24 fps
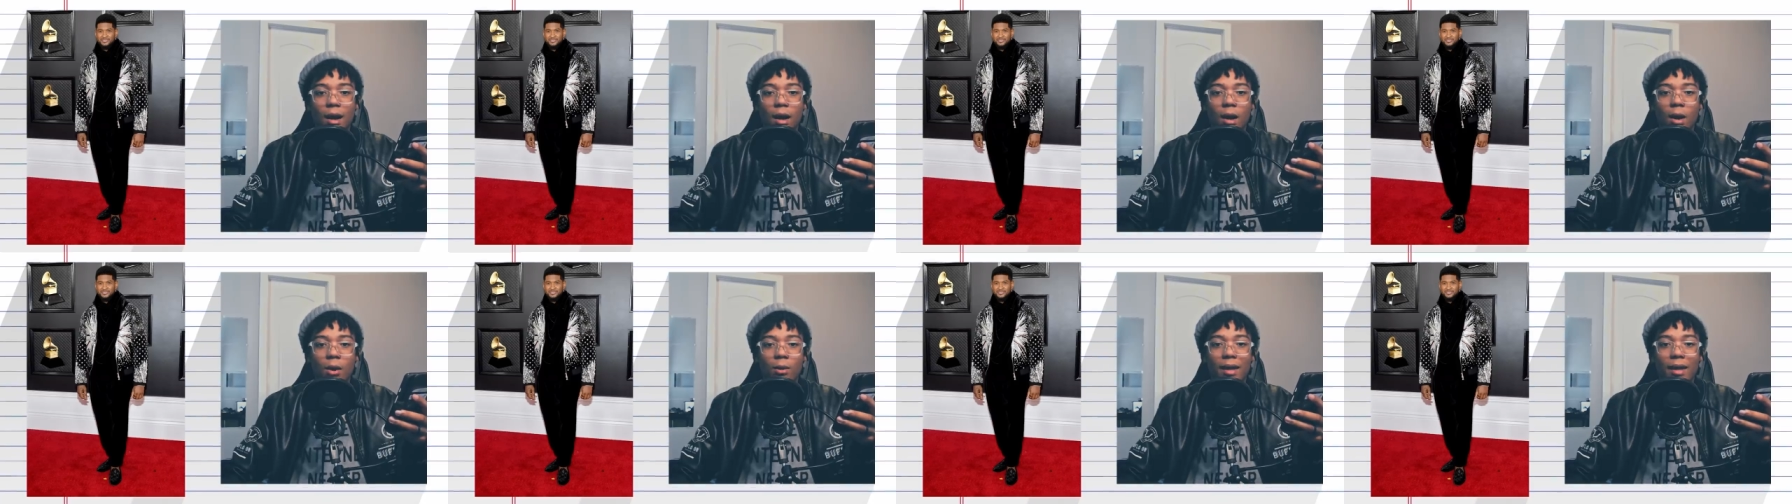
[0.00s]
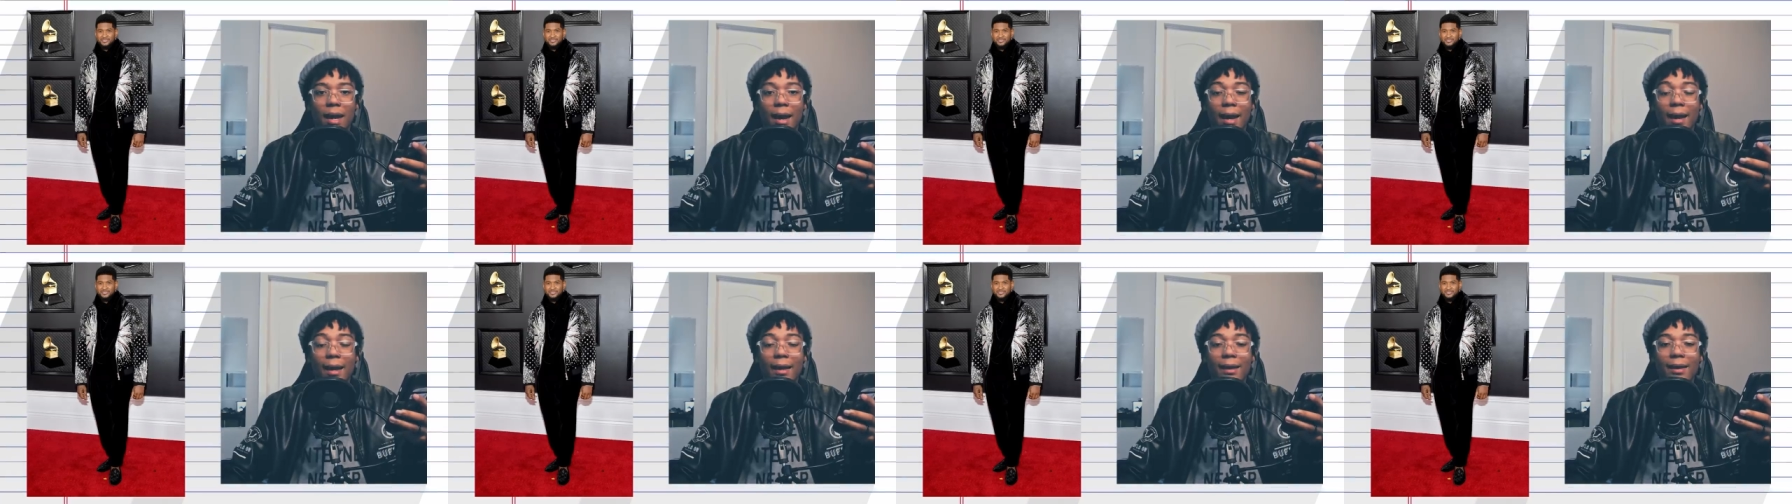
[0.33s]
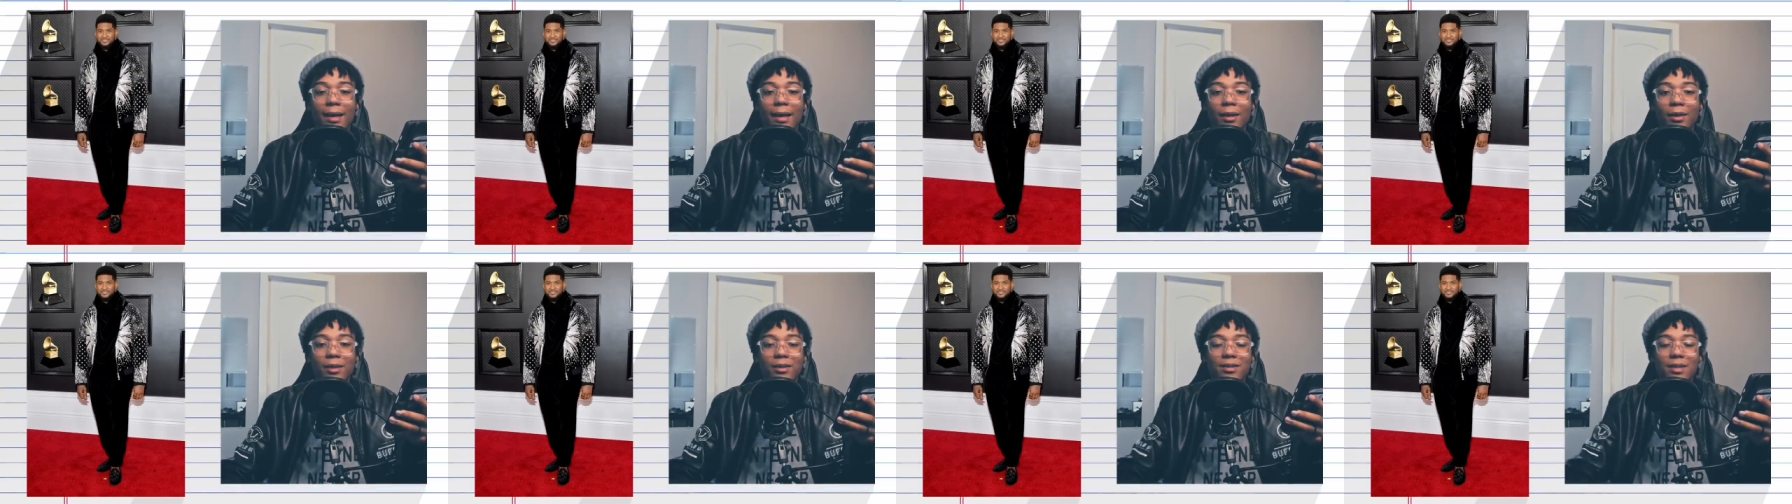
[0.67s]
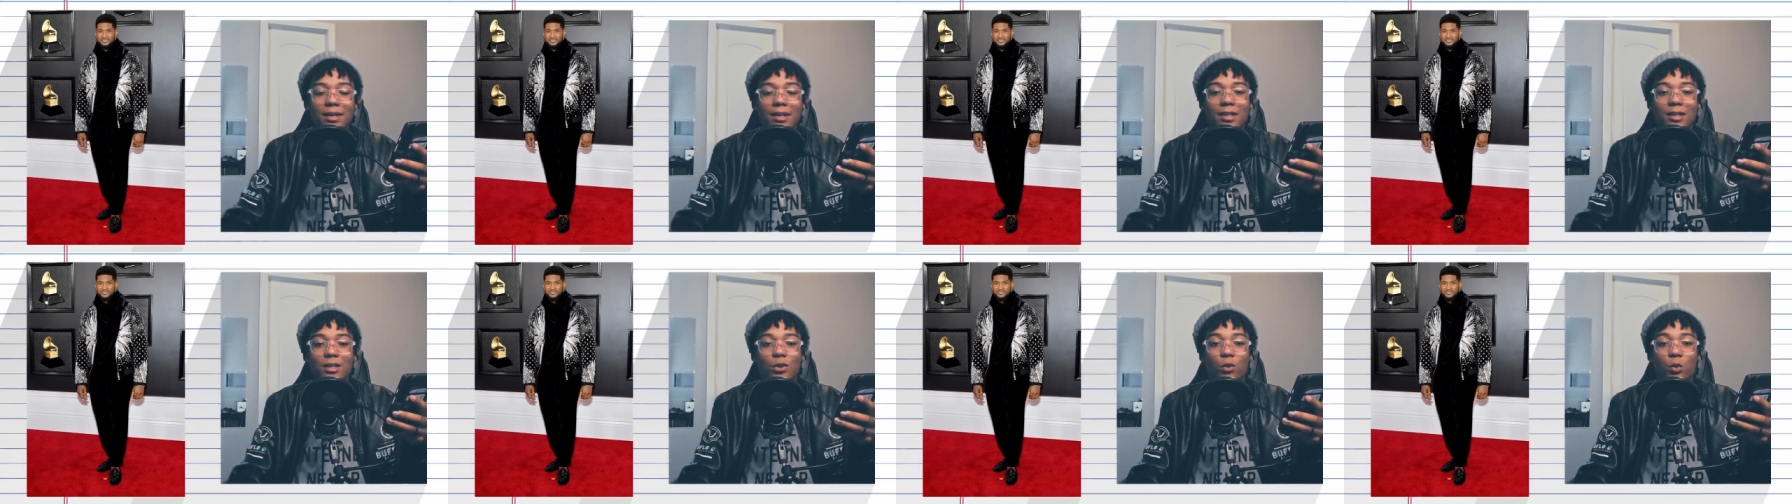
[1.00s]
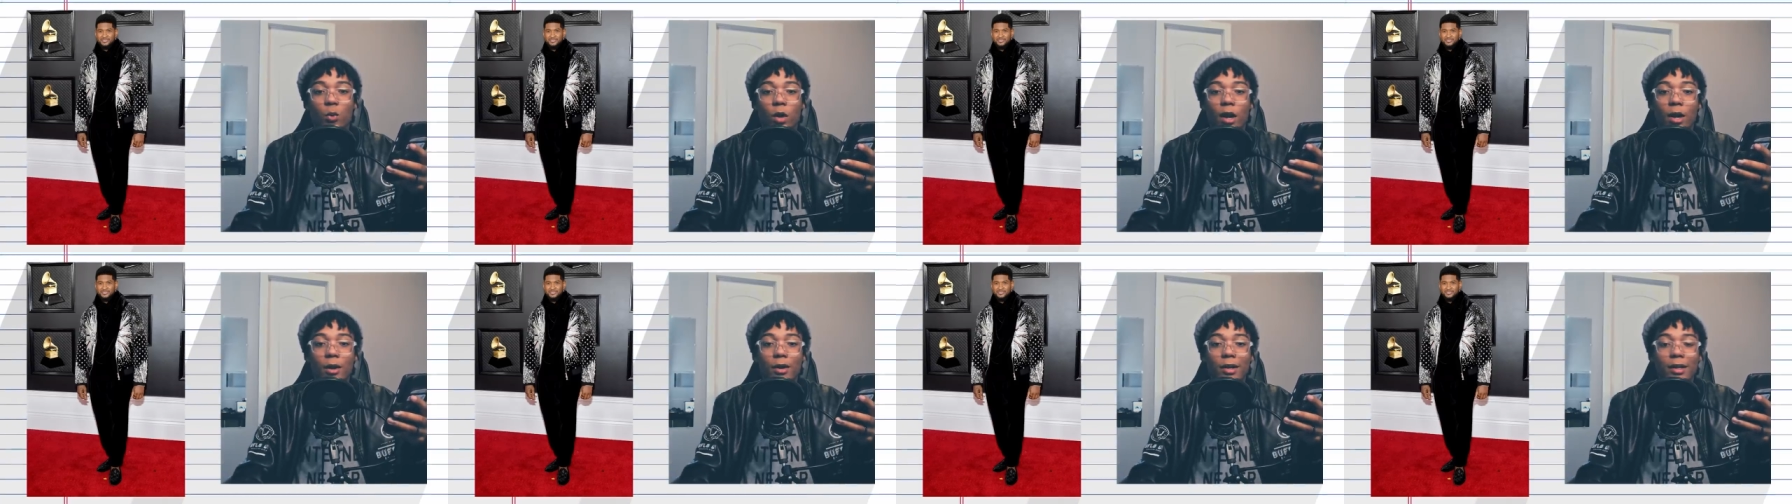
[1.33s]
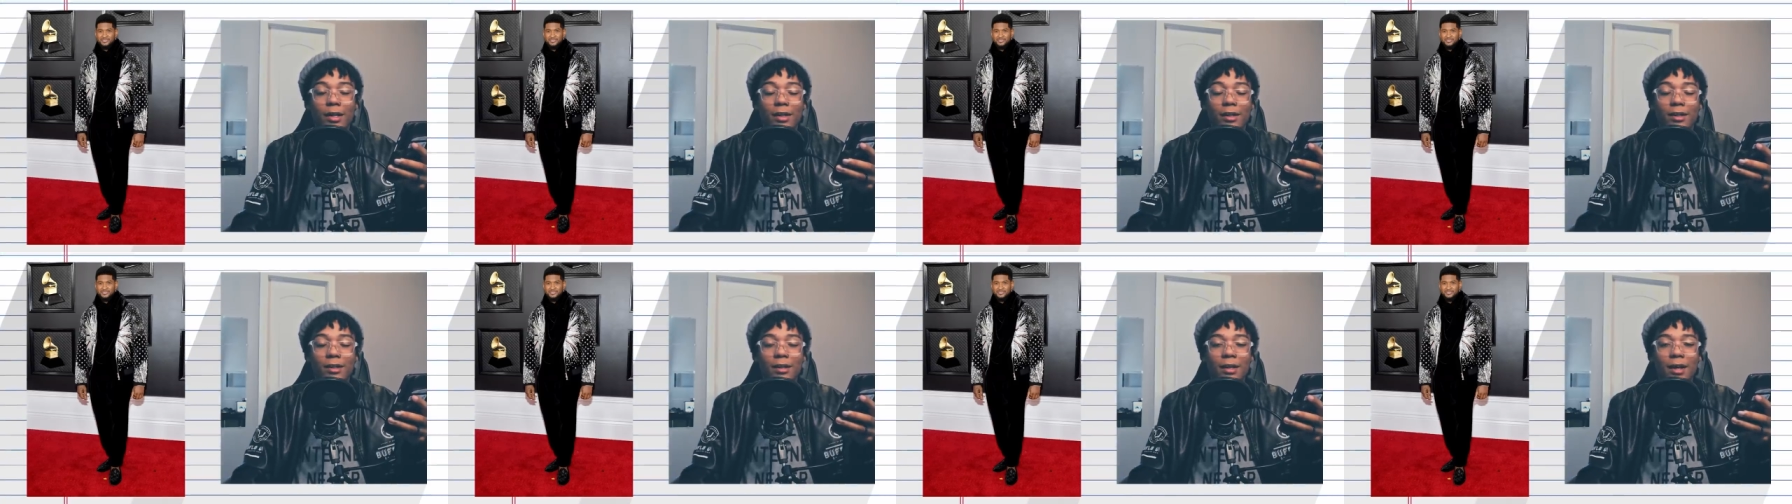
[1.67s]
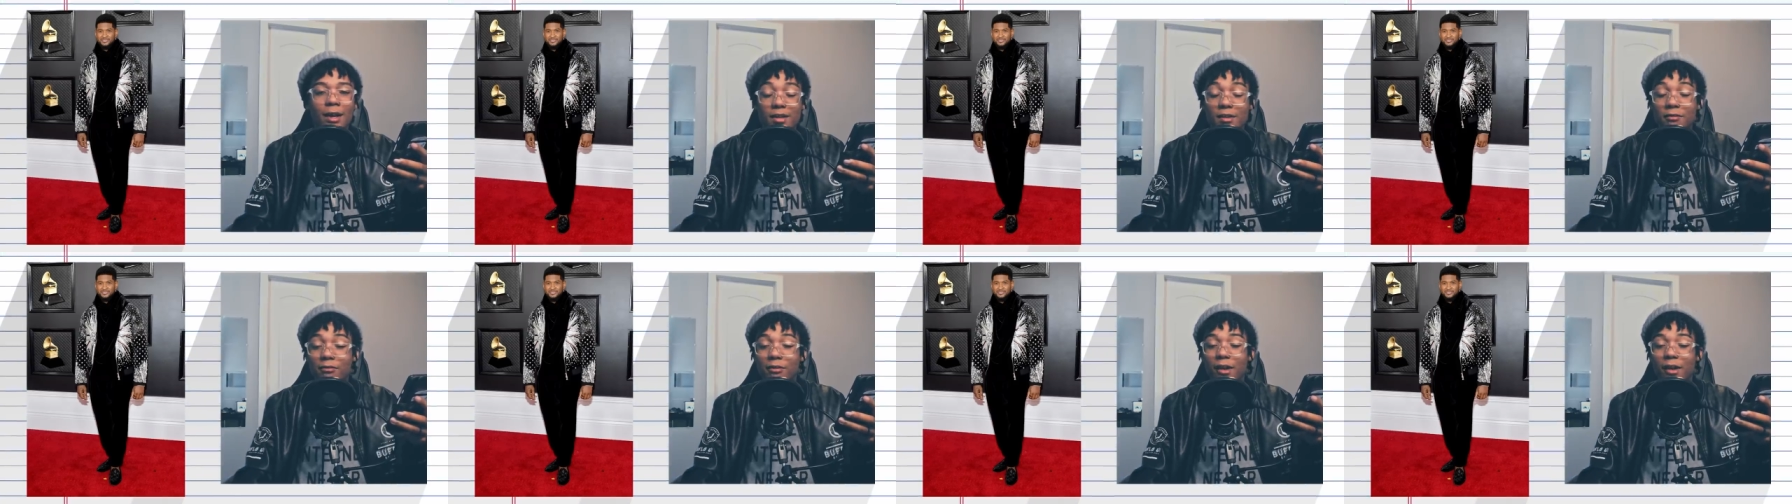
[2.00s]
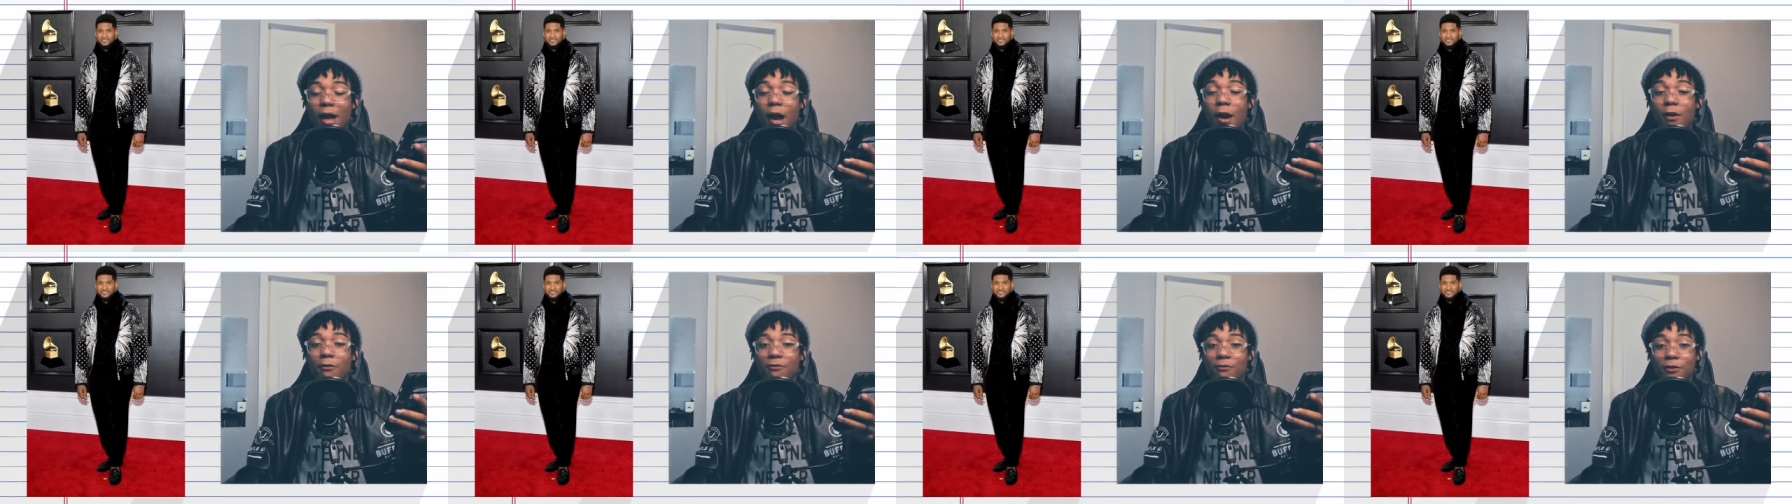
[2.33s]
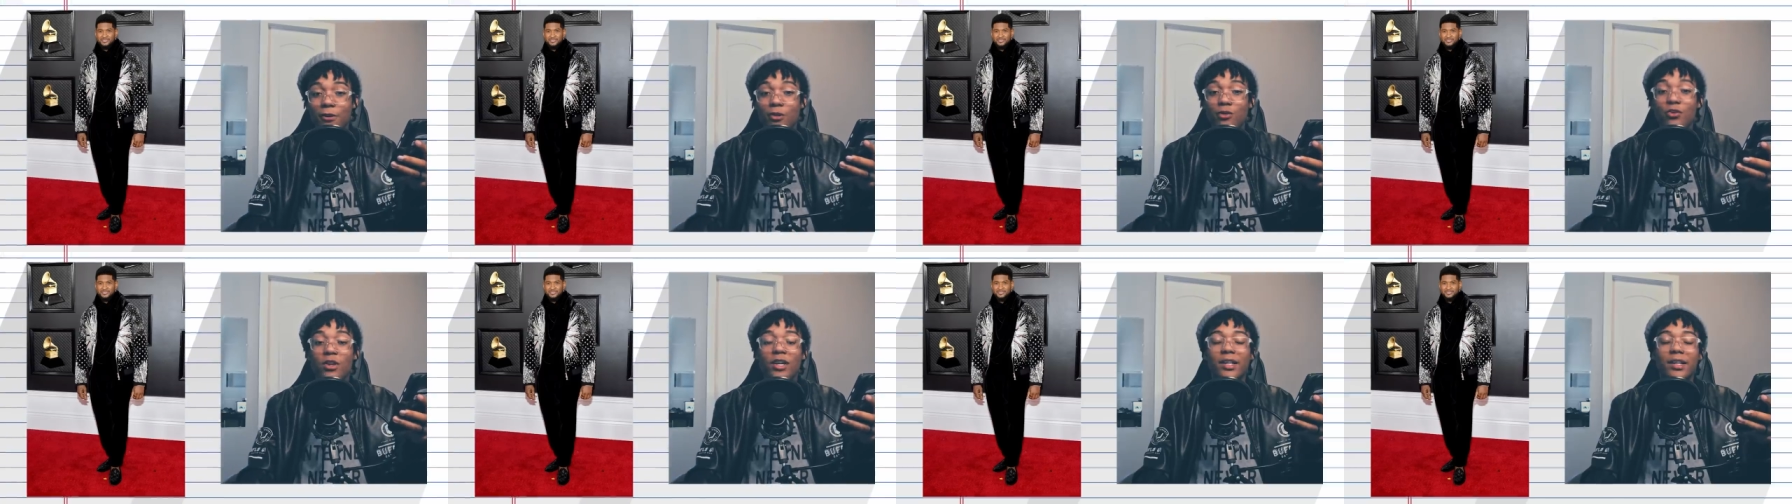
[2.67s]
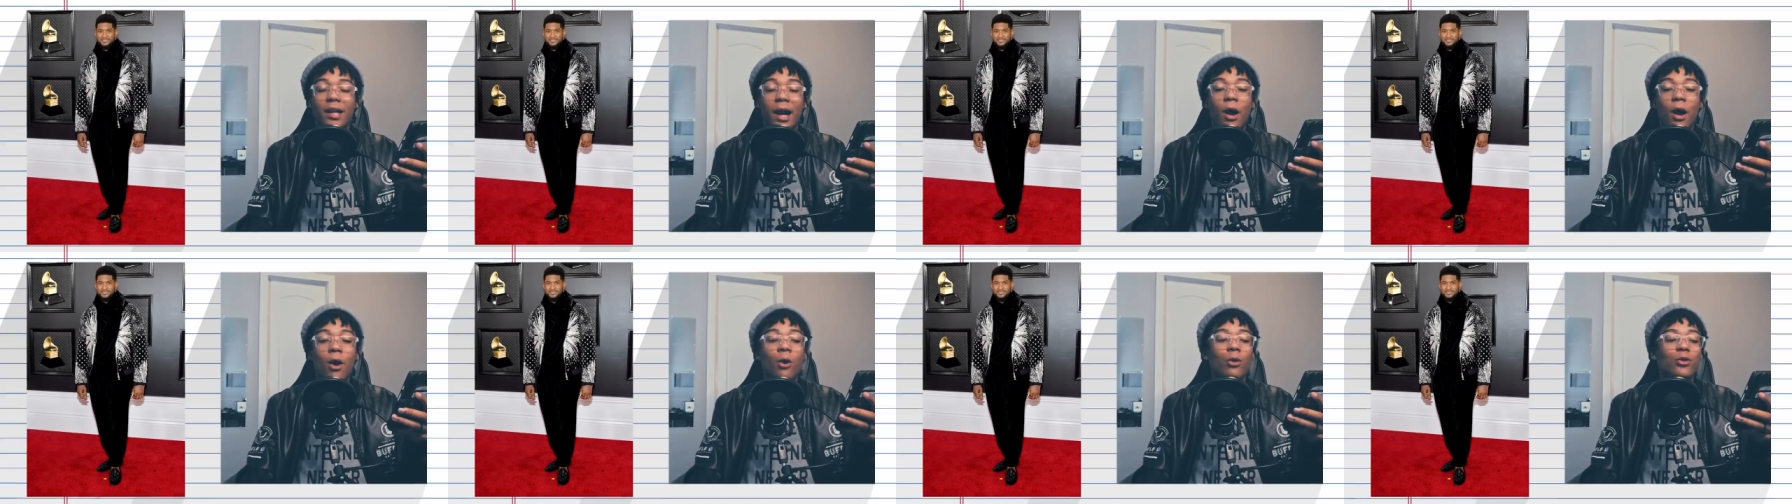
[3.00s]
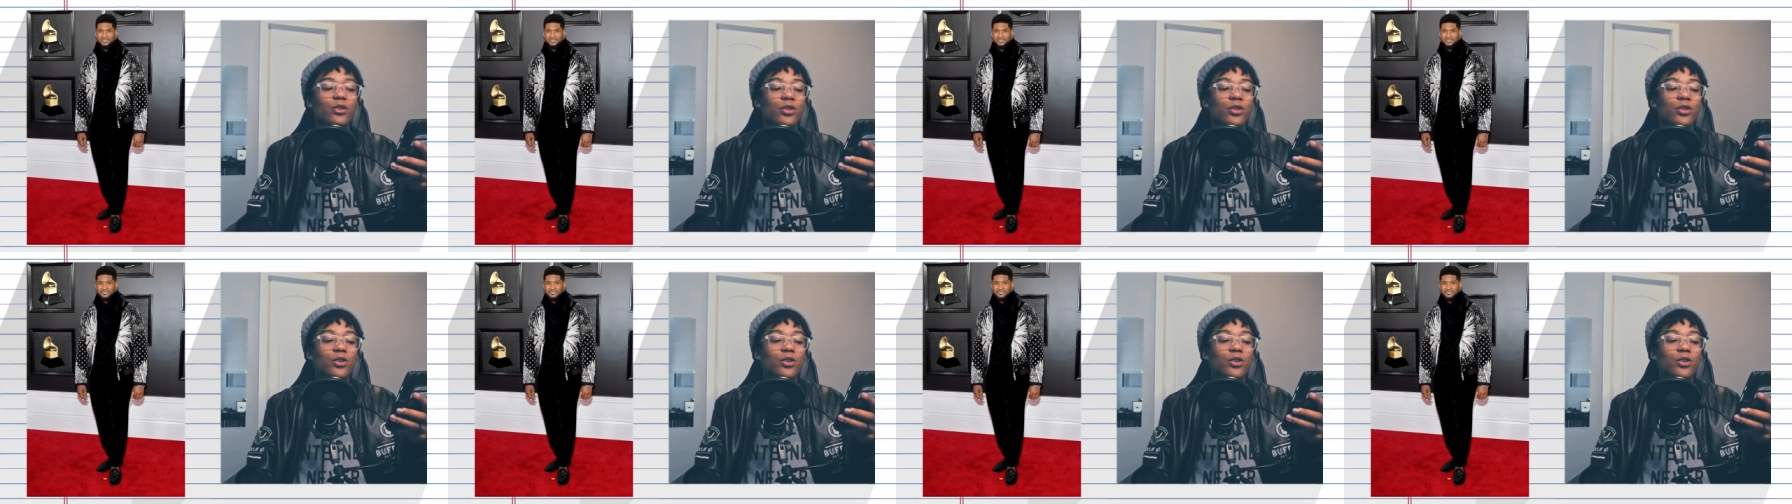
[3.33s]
okay. It looks like he's wearing three different outfits right now,